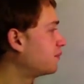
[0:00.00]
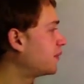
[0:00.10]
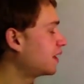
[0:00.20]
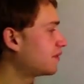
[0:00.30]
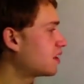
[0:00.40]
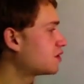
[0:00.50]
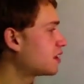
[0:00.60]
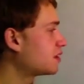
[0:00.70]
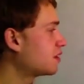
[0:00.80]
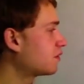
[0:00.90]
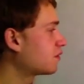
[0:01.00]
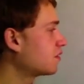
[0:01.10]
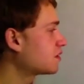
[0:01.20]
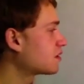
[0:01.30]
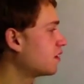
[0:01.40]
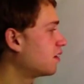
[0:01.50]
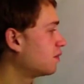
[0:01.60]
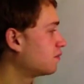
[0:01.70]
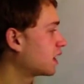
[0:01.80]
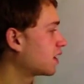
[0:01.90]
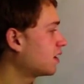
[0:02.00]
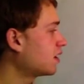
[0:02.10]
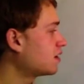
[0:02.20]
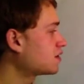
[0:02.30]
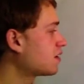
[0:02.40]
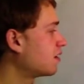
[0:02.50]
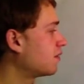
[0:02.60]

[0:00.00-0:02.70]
But there's a difference, because